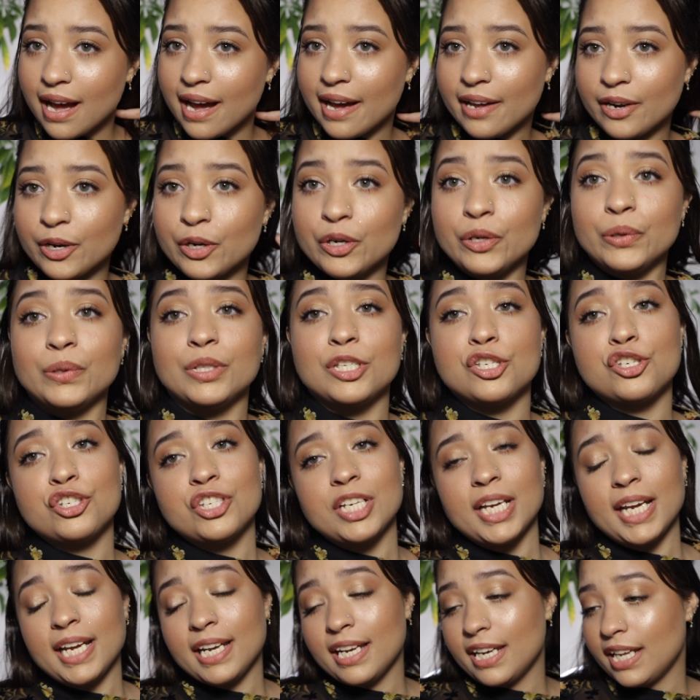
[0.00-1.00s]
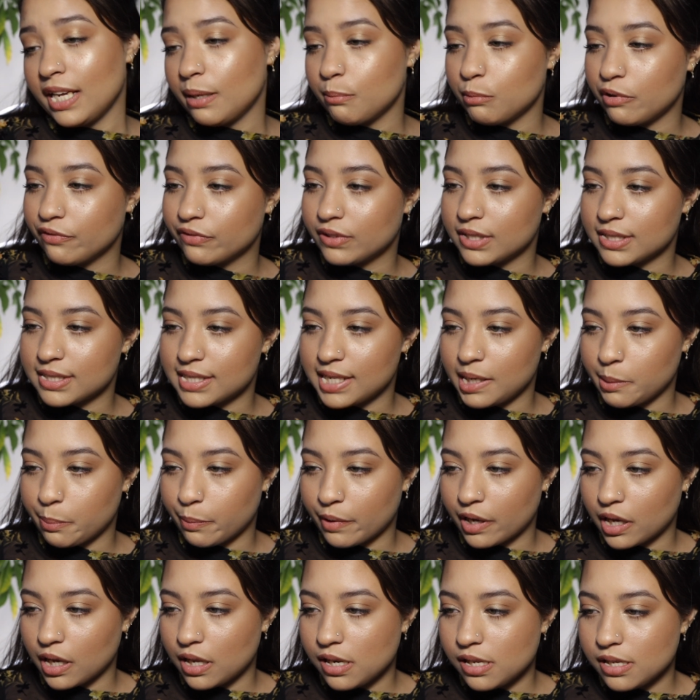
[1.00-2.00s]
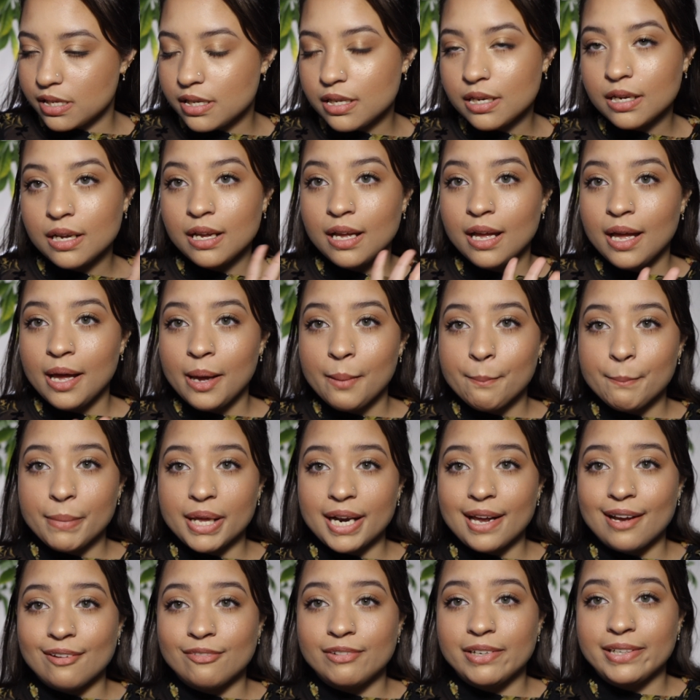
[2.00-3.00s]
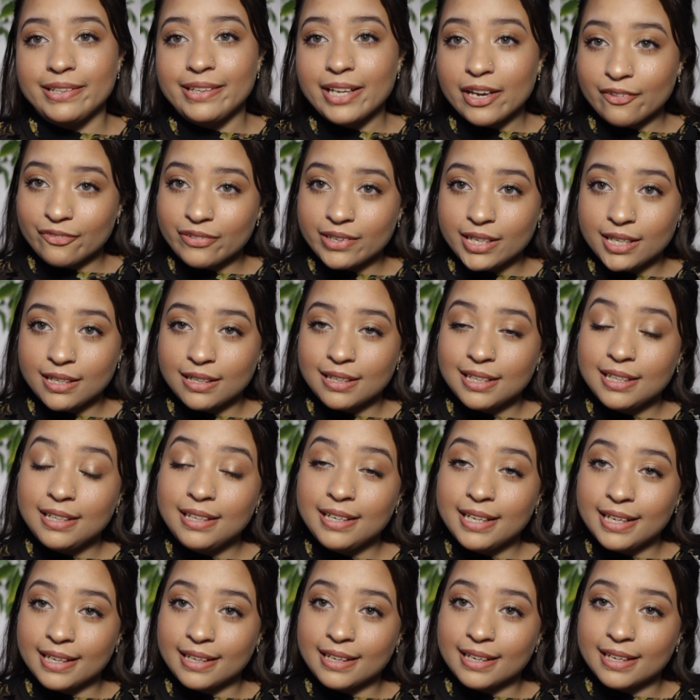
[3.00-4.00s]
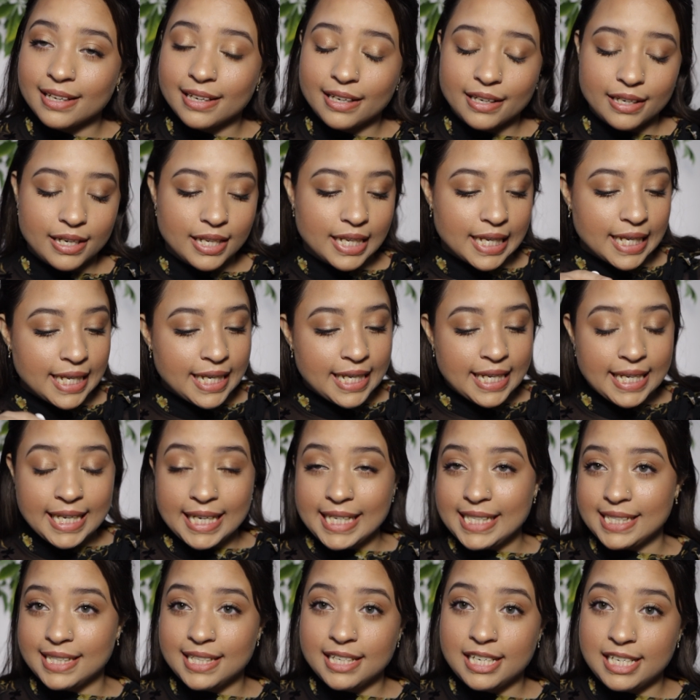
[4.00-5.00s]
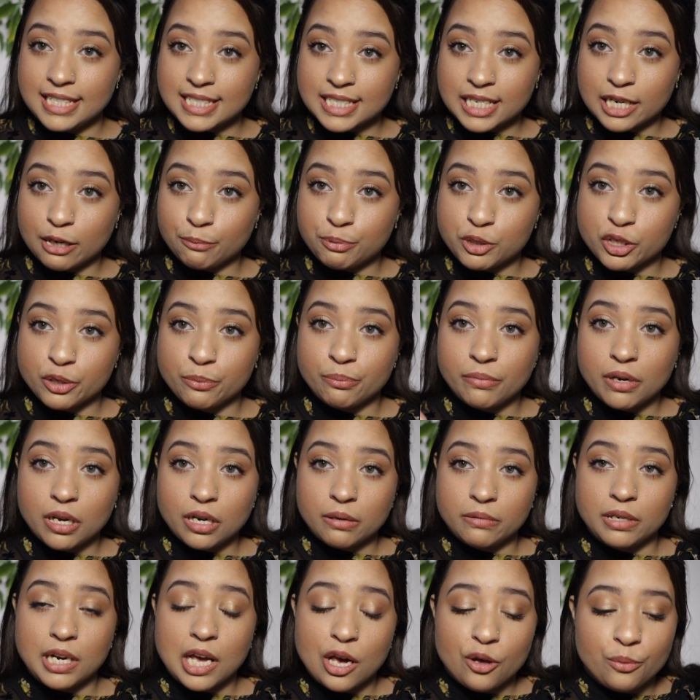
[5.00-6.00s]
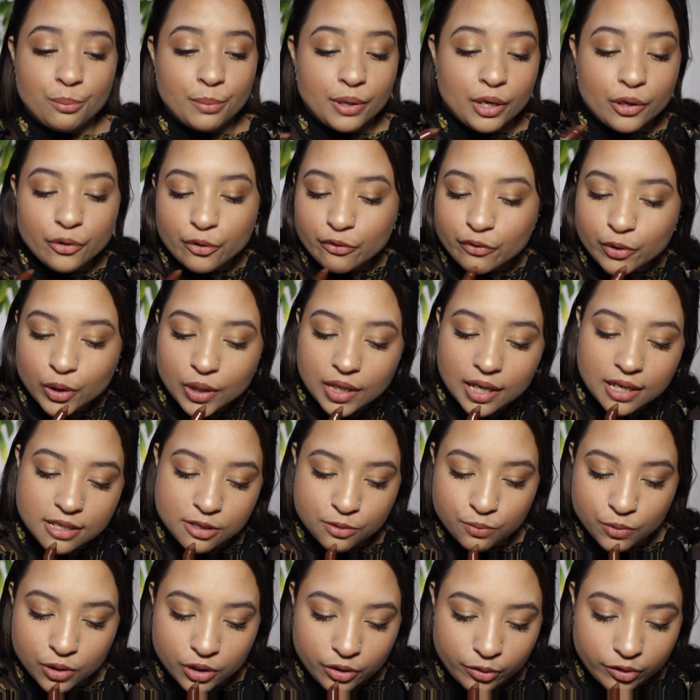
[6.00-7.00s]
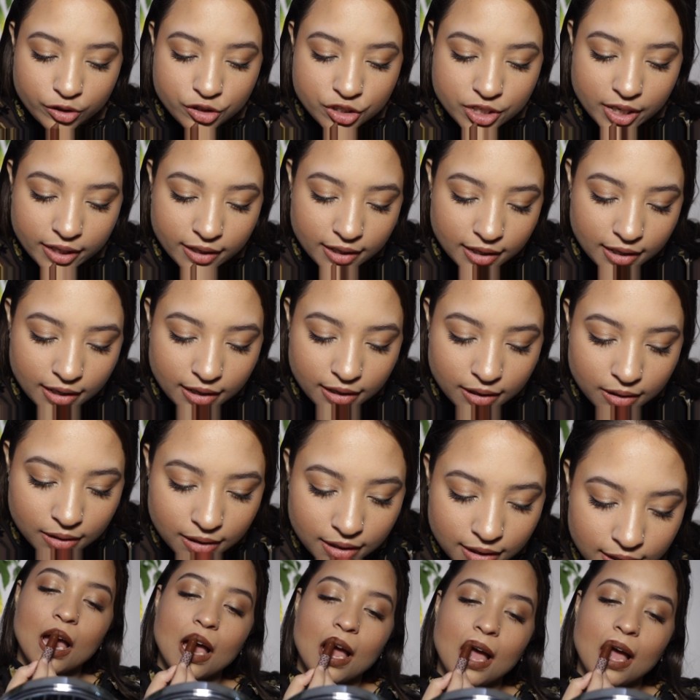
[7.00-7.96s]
I don't know the shade name of this lip color, but I will definitely link it in the description bar down below if you guys want to check it out.